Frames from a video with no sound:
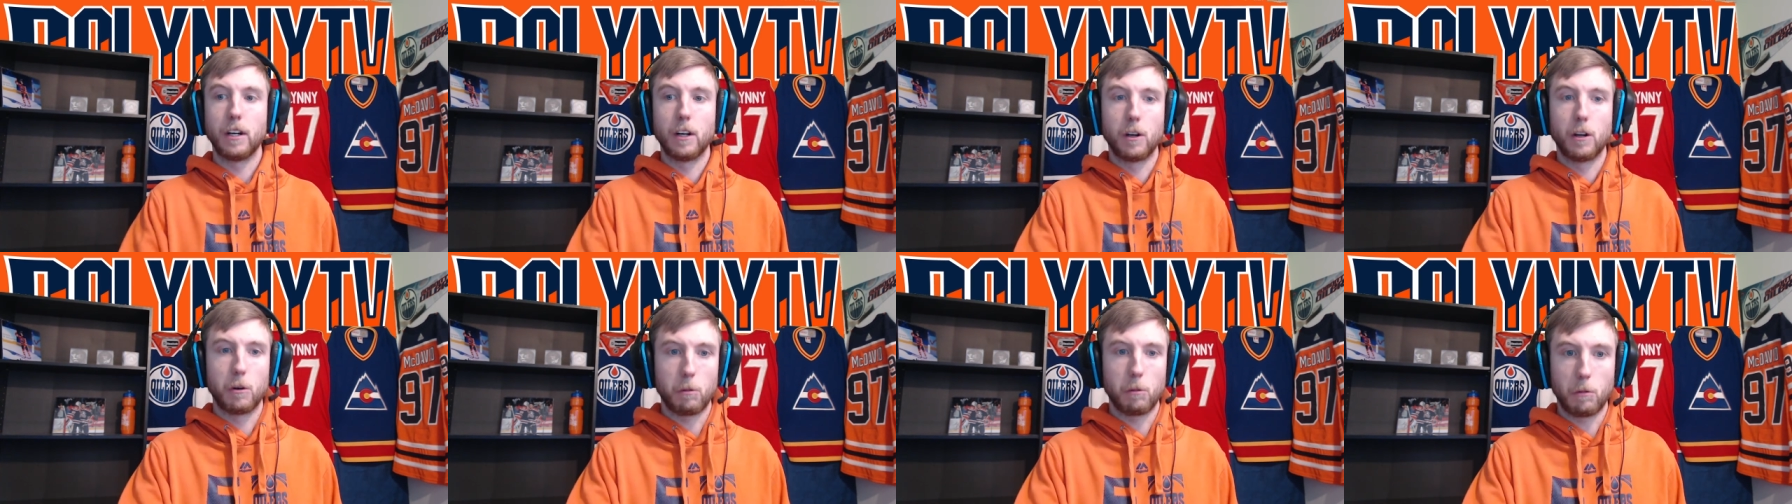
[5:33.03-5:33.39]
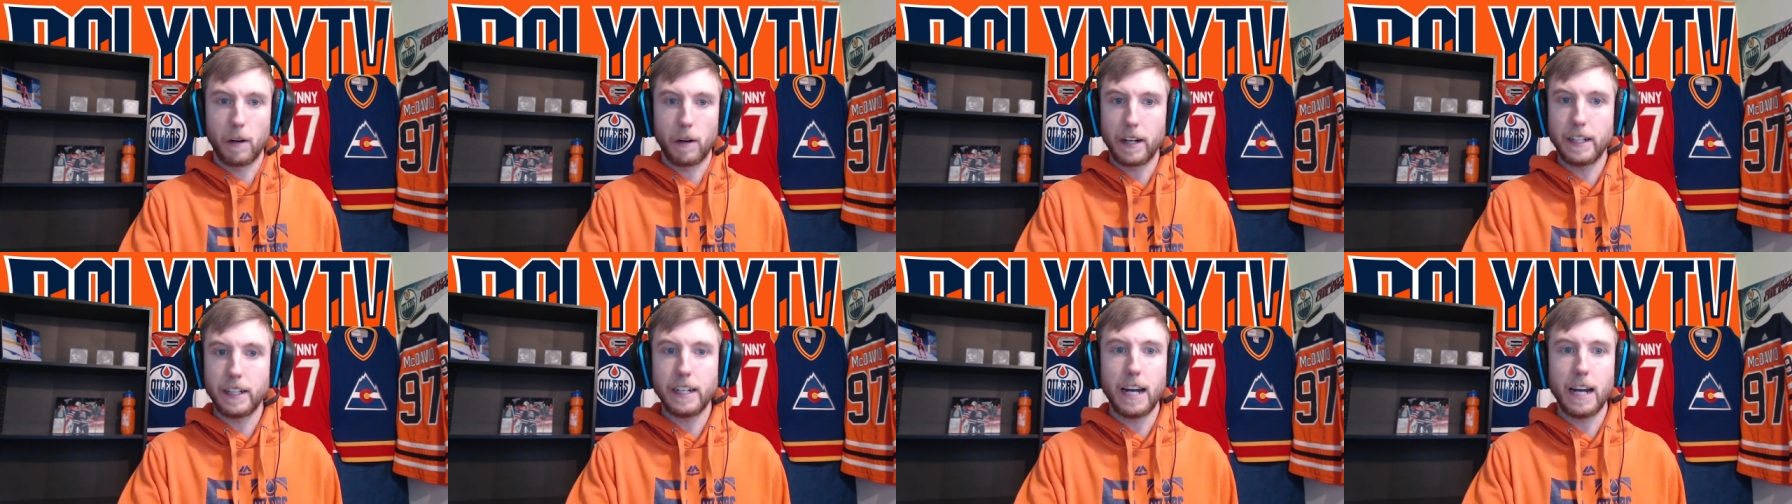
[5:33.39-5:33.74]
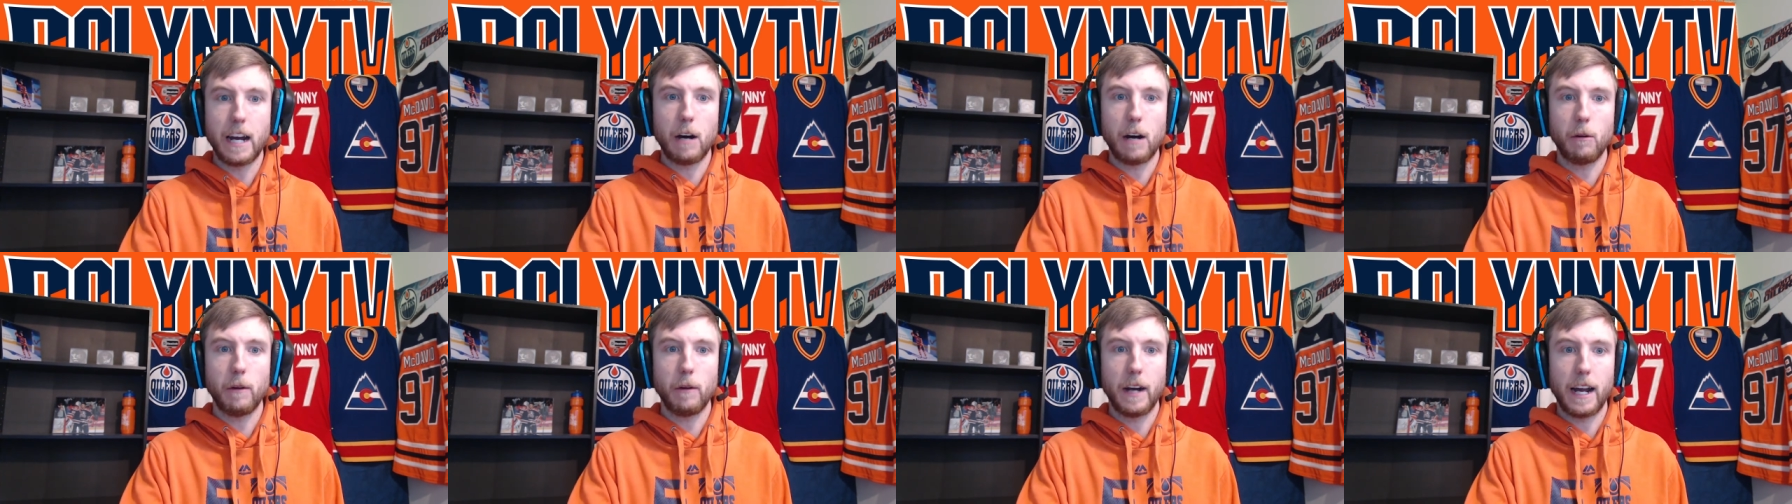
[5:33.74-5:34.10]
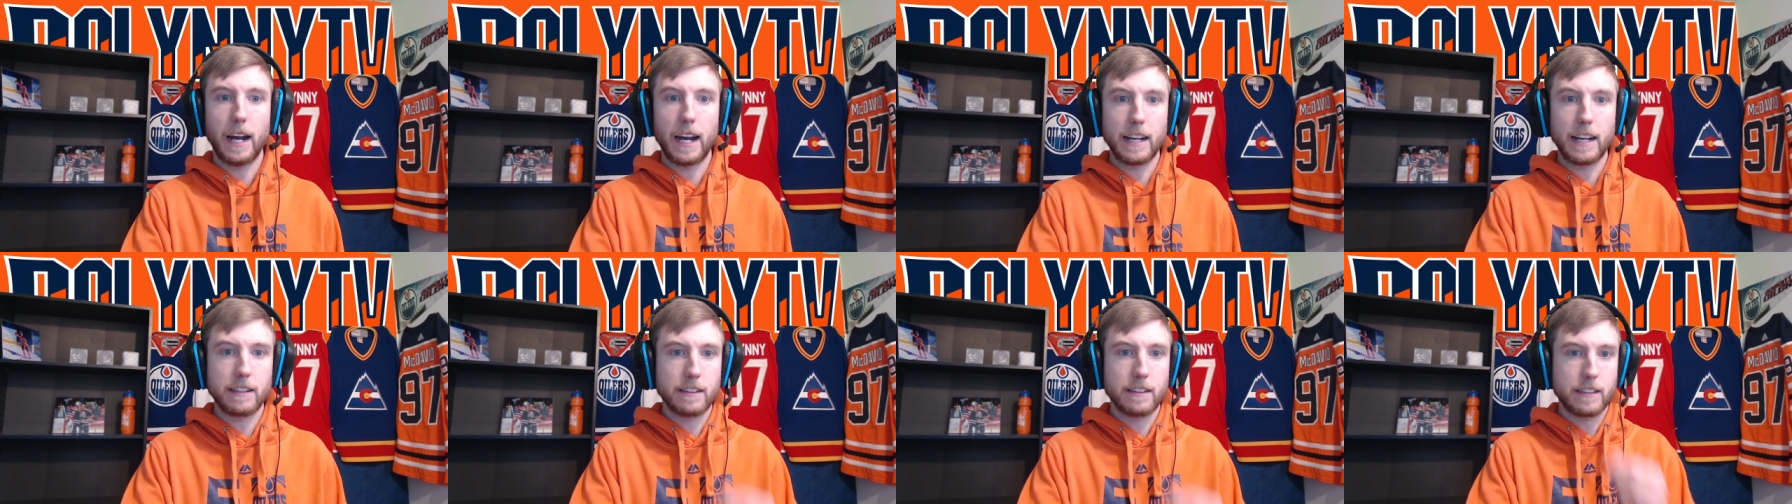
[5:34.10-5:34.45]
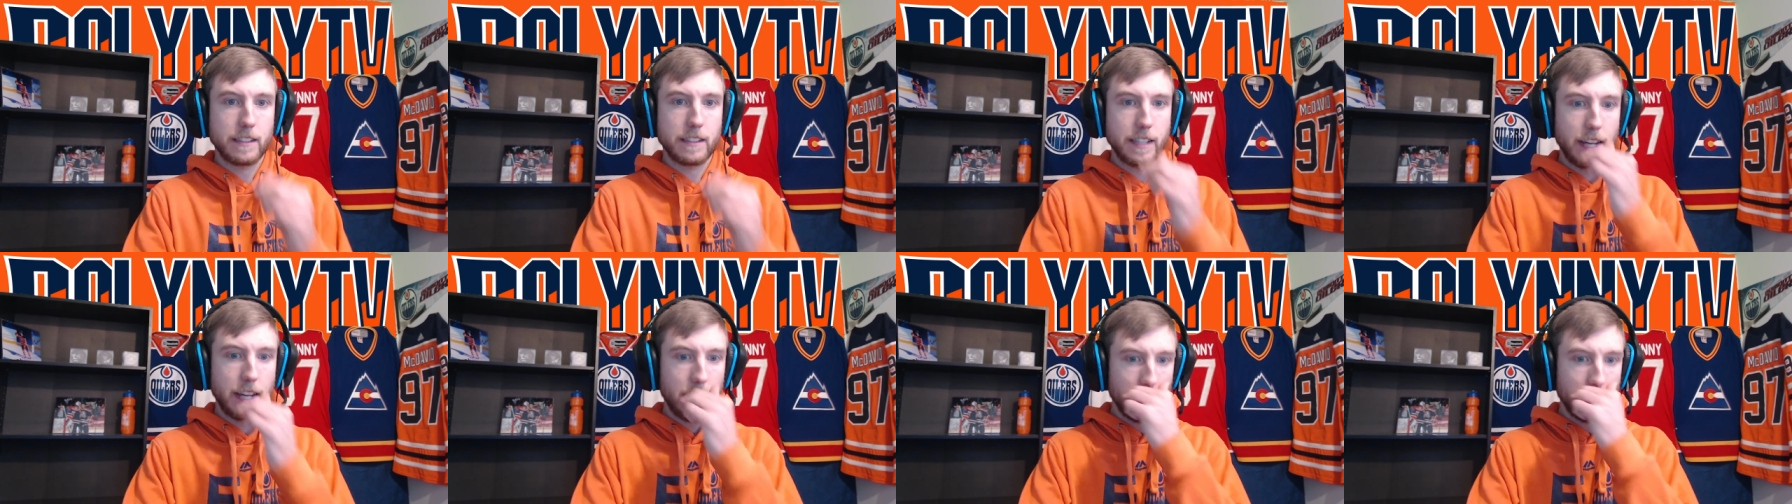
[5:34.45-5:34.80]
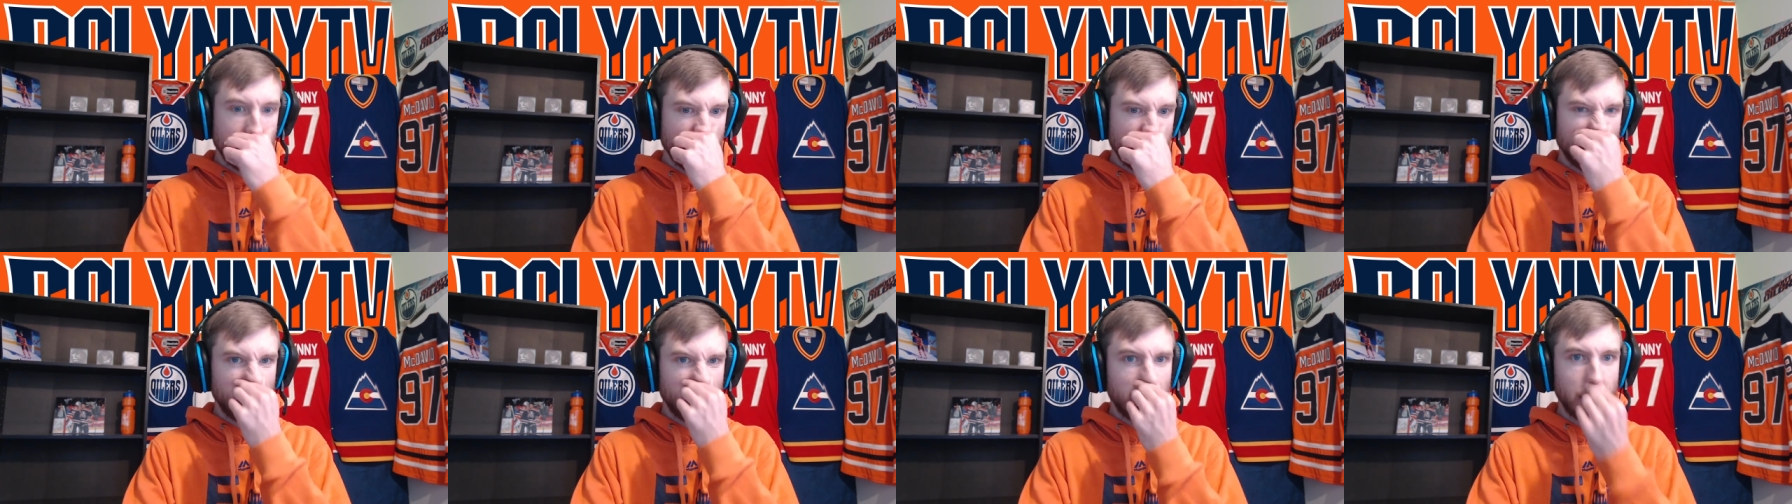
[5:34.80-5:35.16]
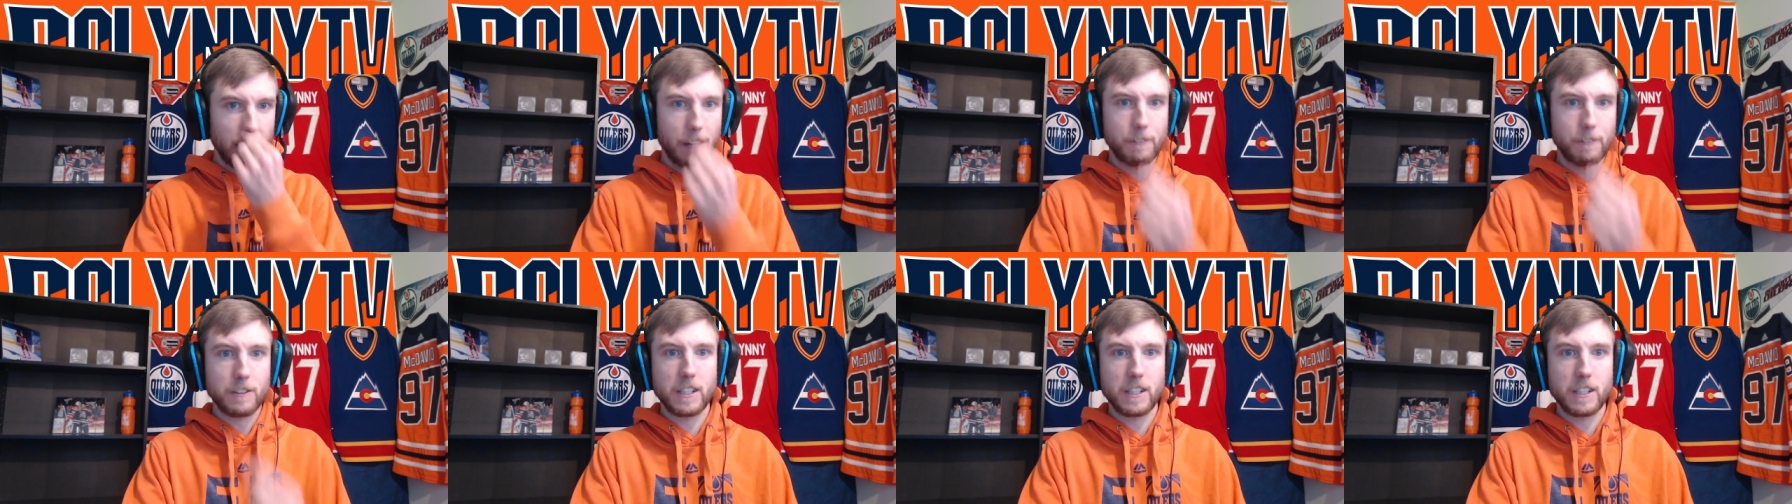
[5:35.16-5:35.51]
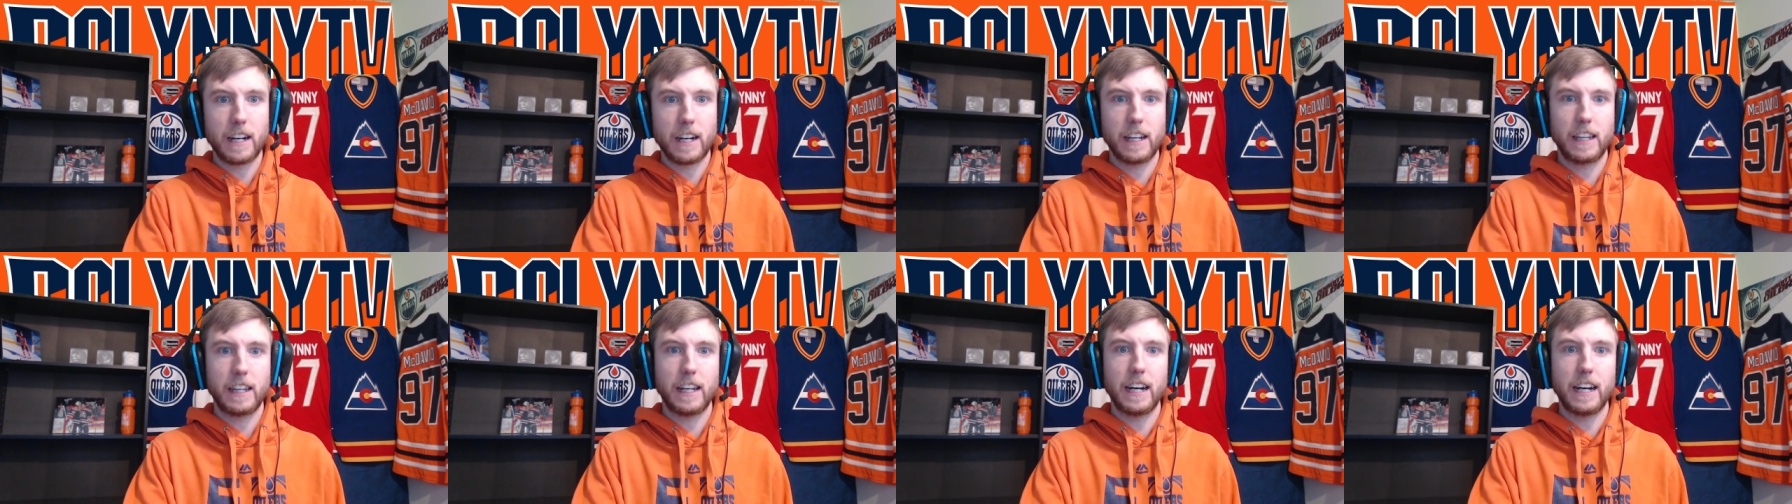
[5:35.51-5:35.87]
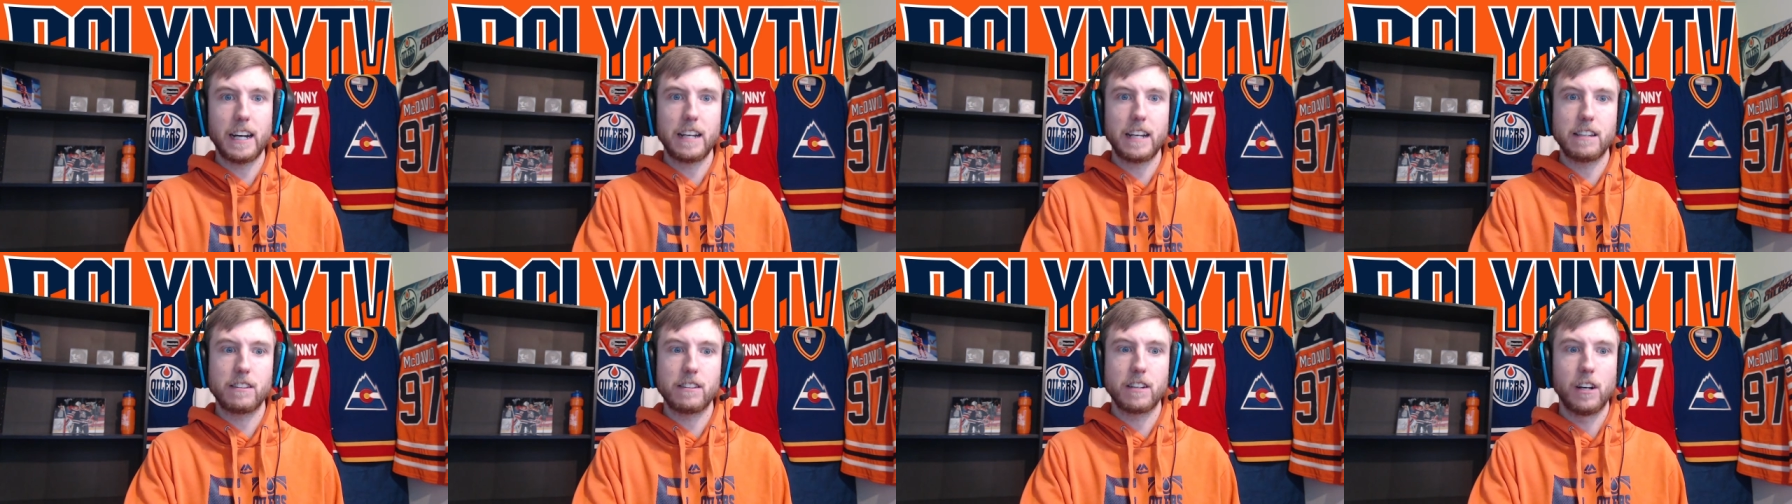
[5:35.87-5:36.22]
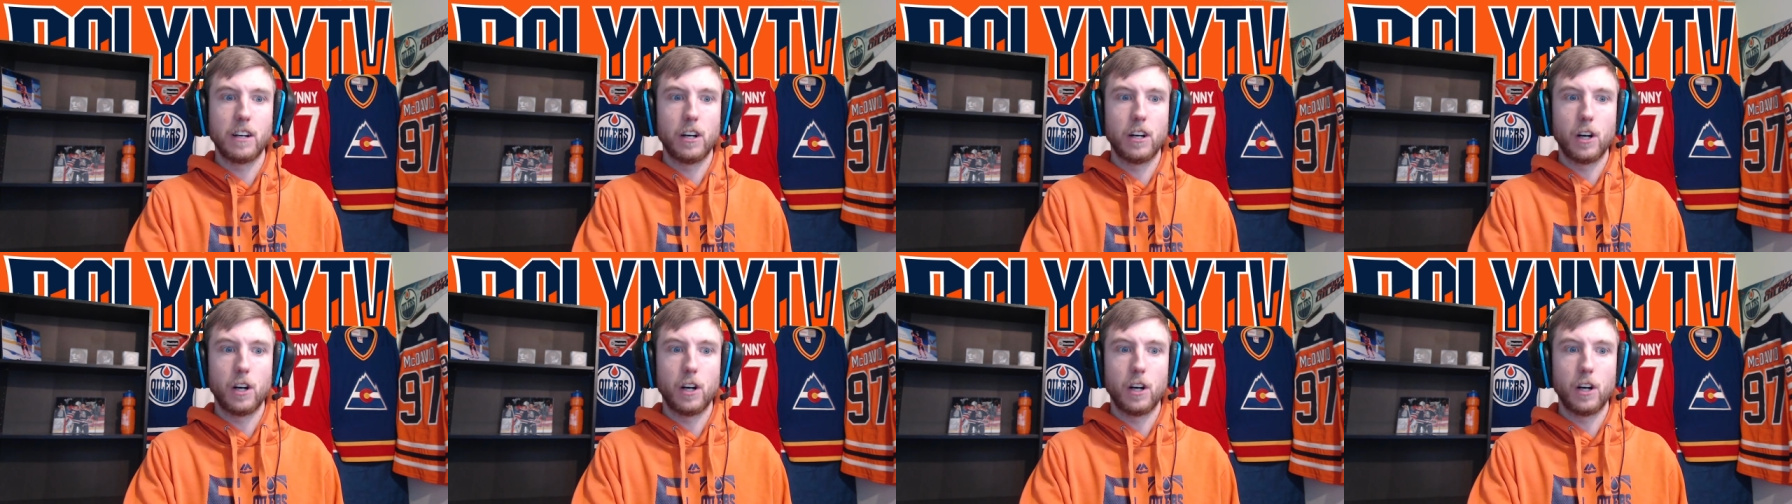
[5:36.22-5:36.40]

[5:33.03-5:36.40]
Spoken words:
Right now, as it stands on the left side of the ice,